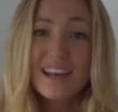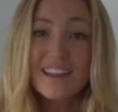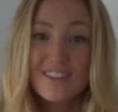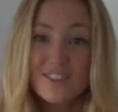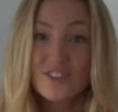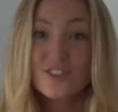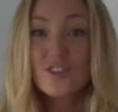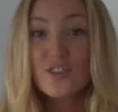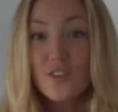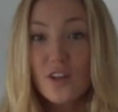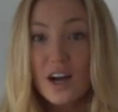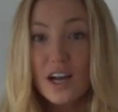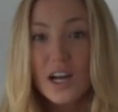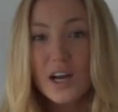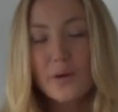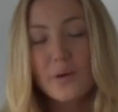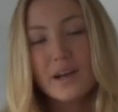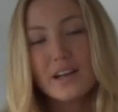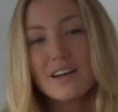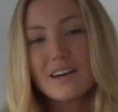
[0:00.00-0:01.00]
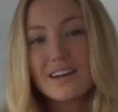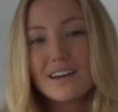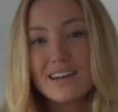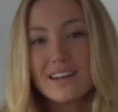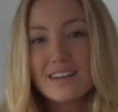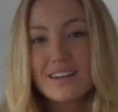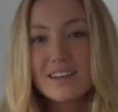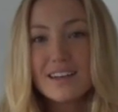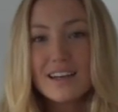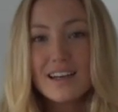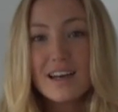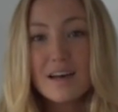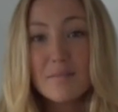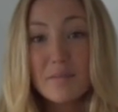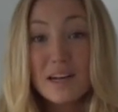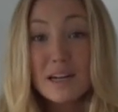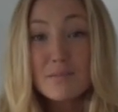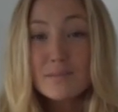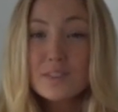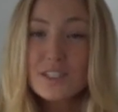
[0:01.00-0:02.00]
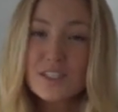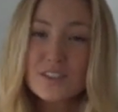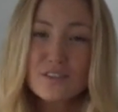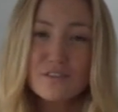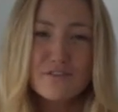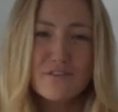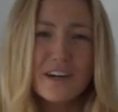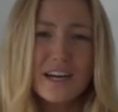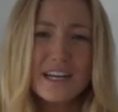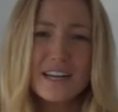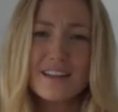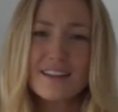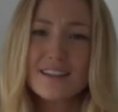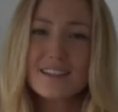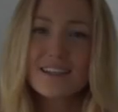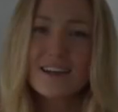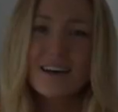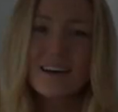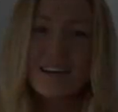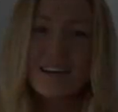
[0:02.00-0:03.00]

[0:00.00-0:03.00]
but there's a lot going on. But I'm still finding the